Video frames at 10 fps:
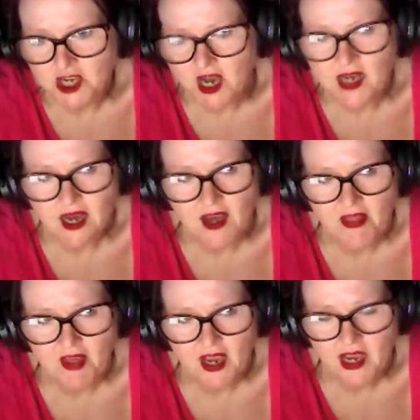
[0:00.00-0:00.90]
I
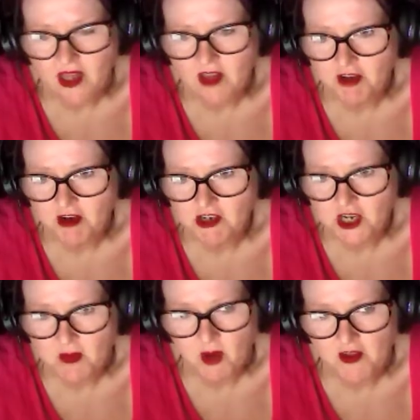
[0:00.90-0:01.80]
think in the
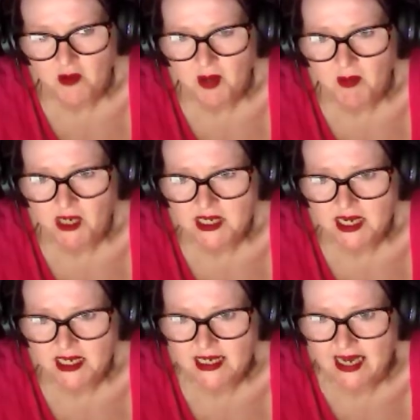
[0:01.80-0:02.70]
future, whether it be my
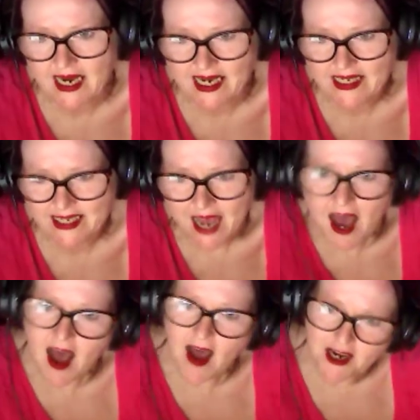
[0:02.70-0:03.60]
60s,
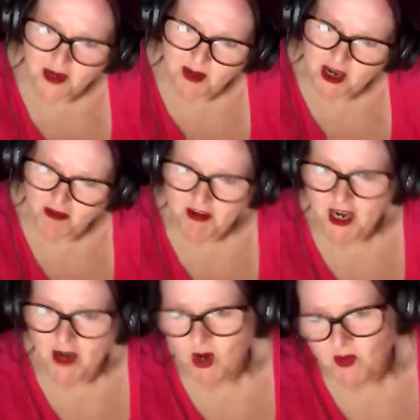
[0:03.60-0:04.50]
I'm going to be off and
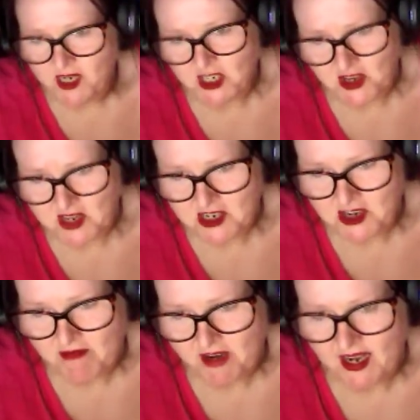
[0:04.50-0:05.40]
I will be doing the
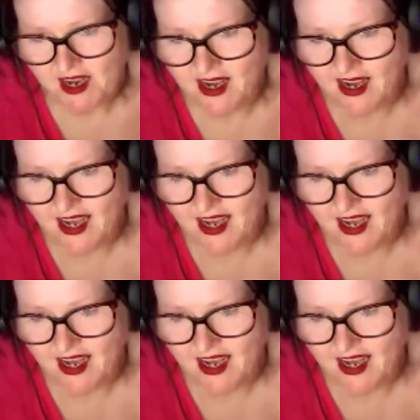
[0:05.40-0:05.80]
traveling.